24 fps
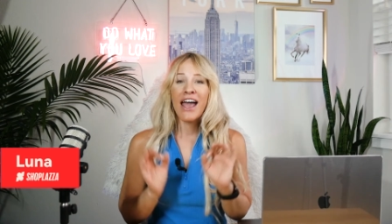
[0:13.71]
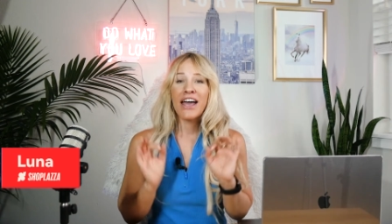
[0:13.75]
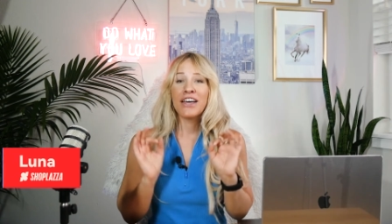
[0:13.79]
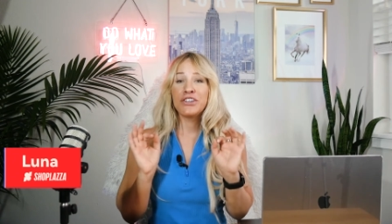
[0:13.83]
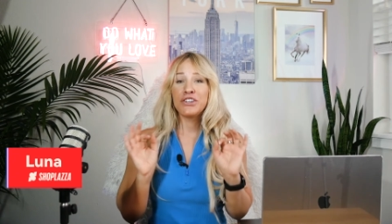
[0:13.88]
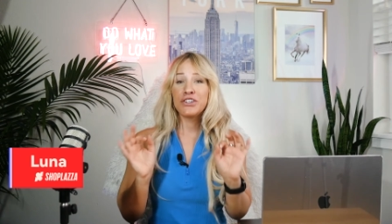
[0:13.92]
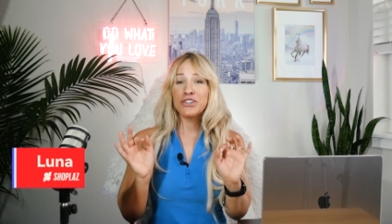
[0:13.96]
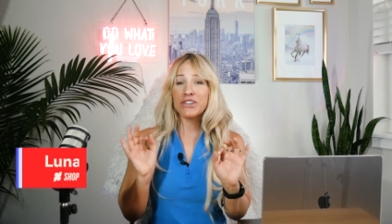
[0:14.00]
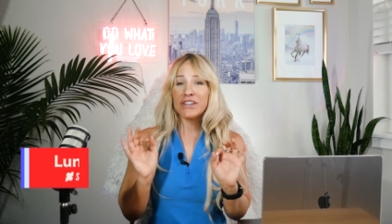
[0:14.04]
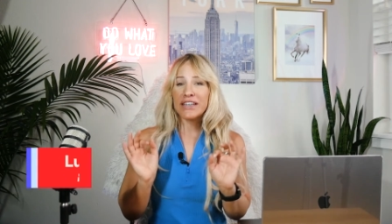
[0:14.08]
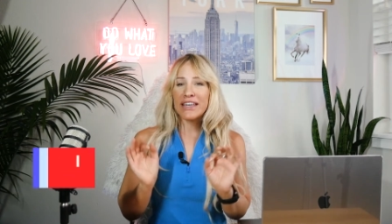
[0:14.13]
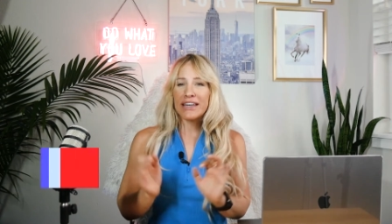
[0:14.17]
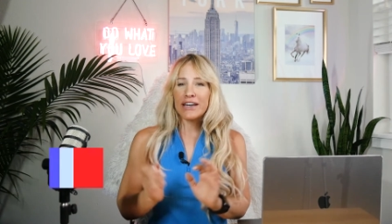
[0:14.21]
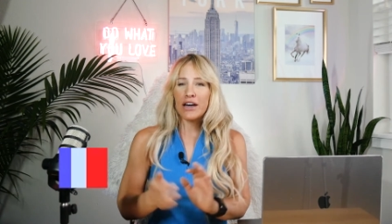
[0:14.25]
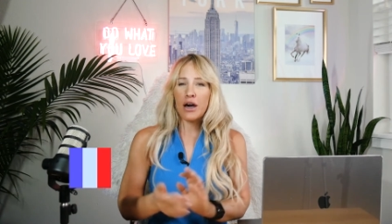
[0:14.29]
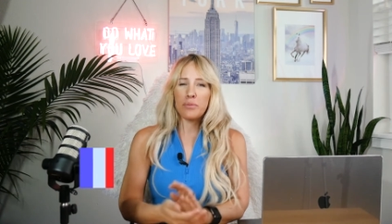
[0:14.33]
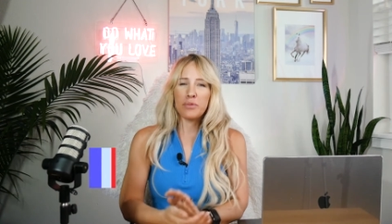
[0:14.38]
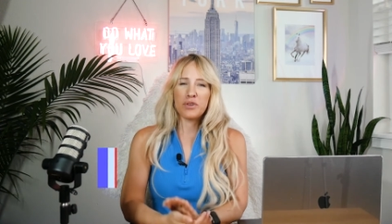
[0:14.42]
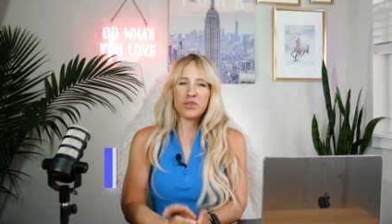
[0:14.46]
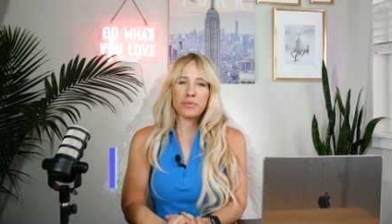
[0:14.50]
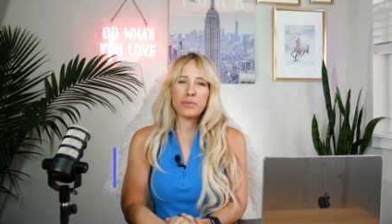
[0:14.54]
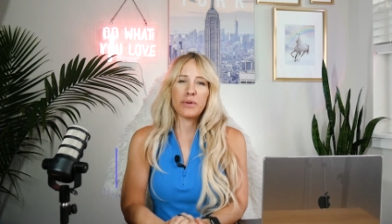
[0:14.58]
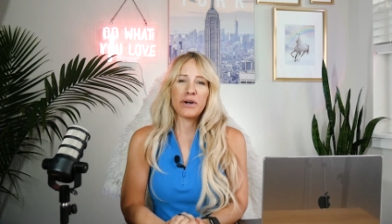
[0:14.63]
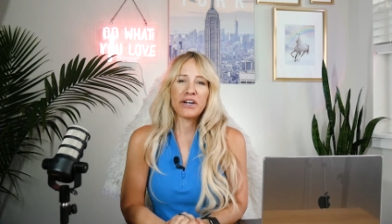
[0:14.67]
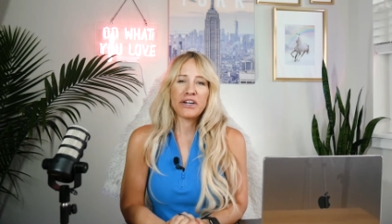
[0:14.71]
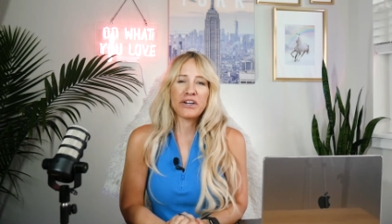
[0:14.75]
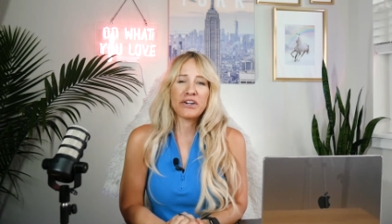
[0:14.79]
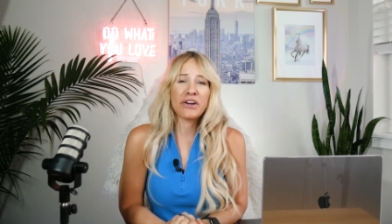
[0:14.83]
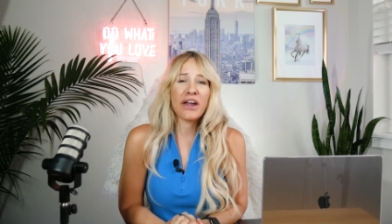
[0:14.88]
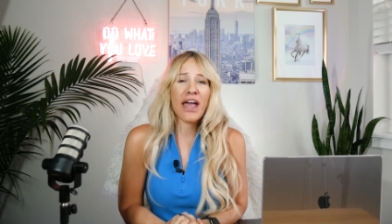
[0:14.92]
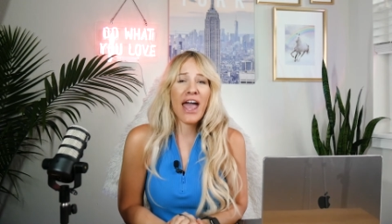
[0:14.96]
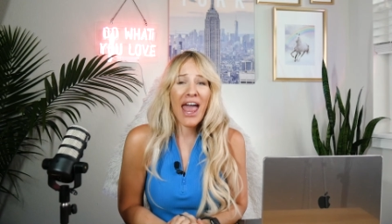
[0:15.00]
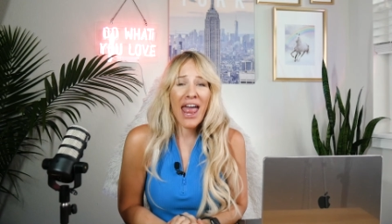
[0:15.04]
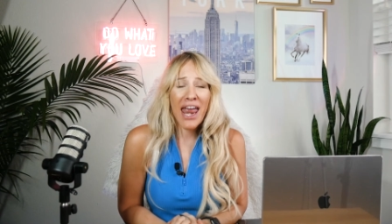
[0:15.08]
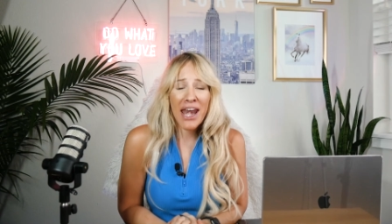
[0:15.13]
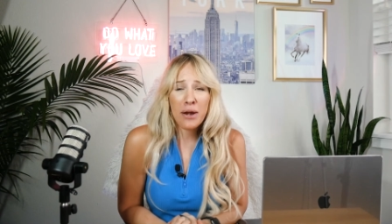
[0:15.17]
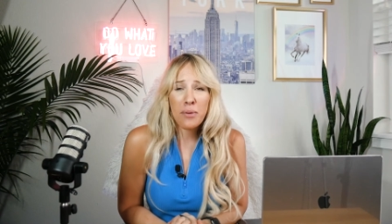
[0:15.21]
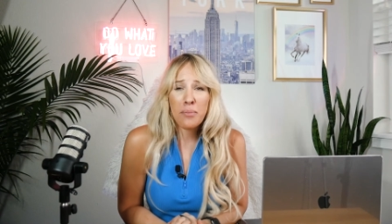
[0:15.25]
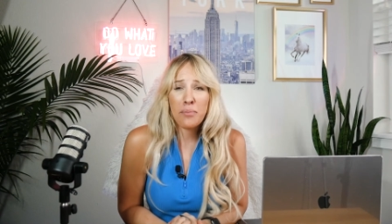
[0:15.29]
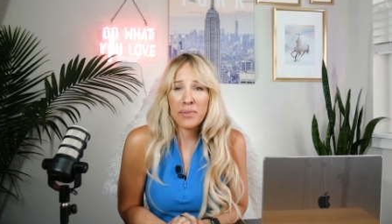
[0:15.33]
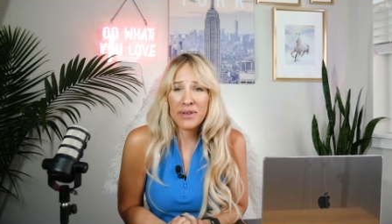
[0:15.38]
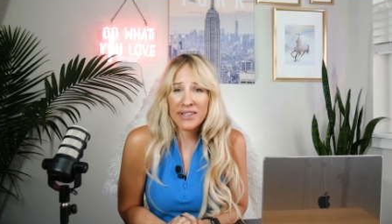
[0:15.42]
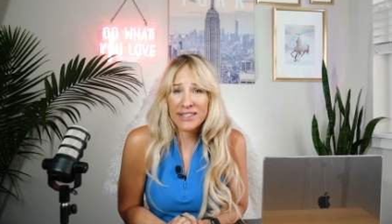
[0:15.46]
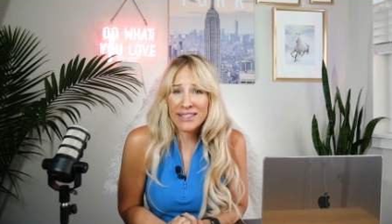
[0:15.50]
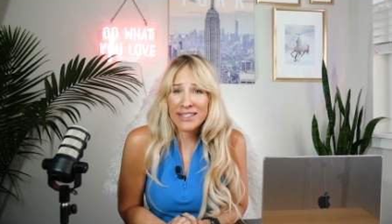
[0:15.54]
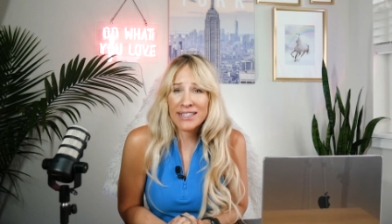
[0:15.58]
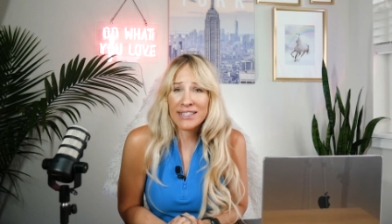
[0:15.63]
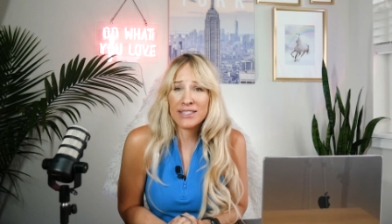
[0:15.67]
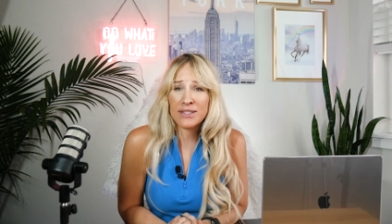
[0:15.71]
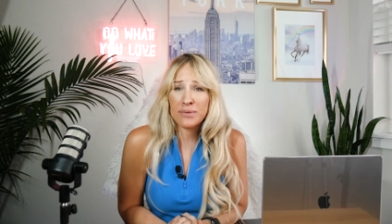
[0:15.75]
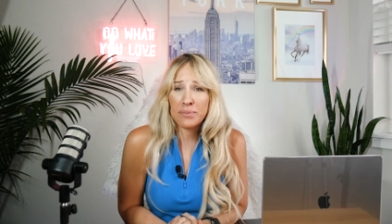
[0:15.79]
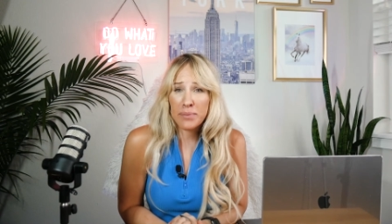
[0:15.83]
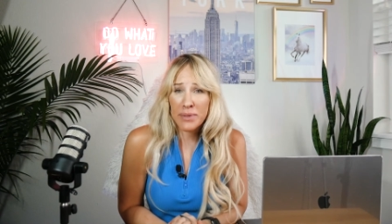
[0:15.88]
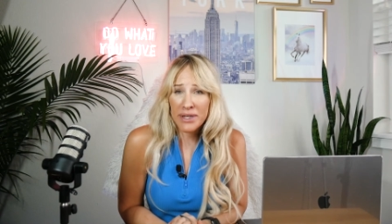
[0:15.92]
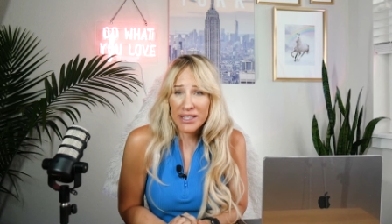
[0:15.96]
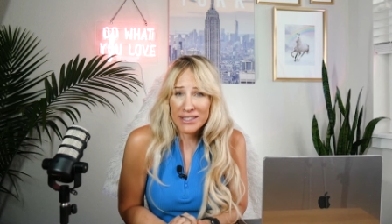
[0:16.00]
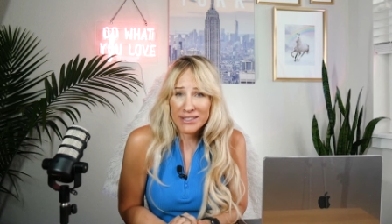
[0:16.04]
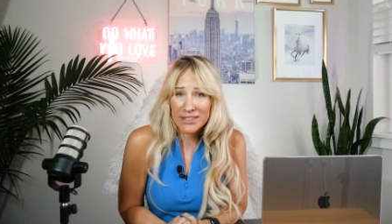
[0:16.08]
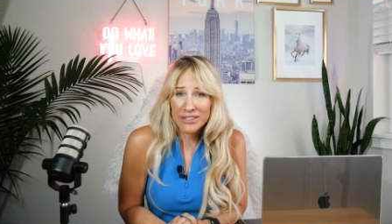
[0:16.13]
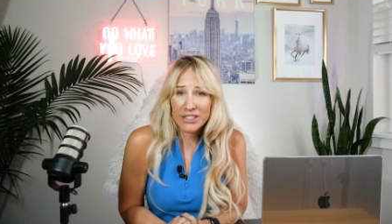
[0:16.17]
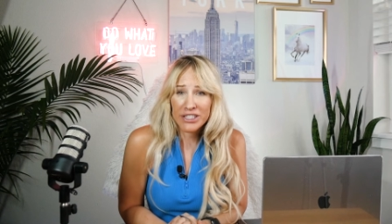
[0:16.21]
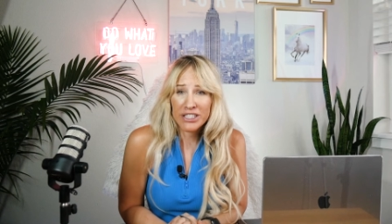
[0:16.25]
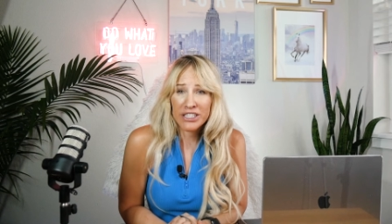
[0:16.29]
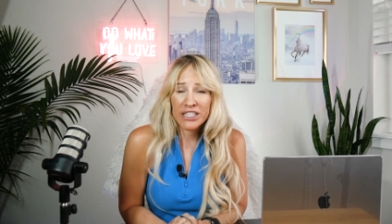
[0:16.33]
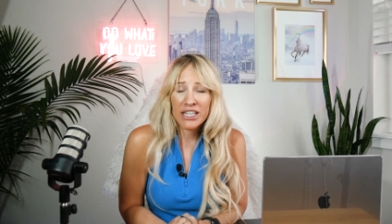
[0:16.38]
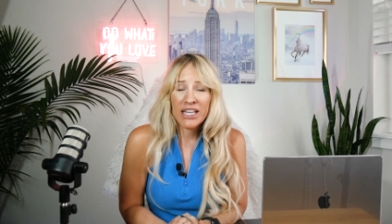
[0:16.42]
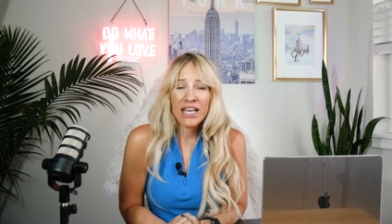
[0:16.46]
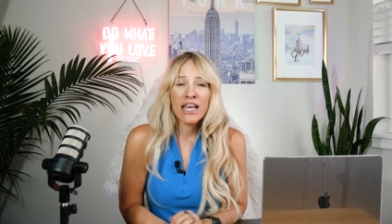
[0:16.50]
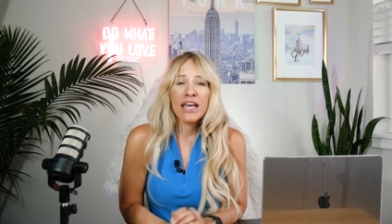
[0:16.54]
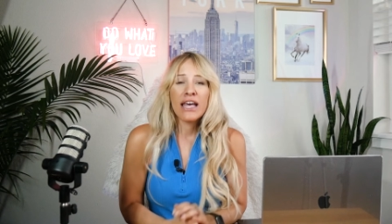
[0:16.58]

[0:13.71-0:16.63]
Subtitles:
your e-commerce partner and business builder.